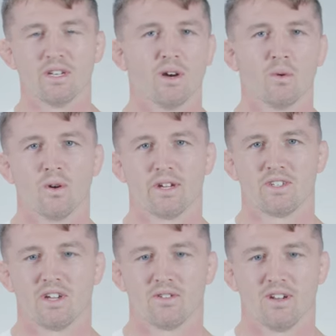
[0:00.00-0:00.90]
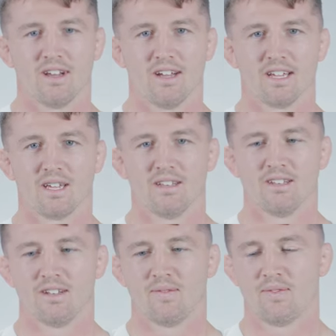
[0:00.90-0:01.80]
know what each other are like, and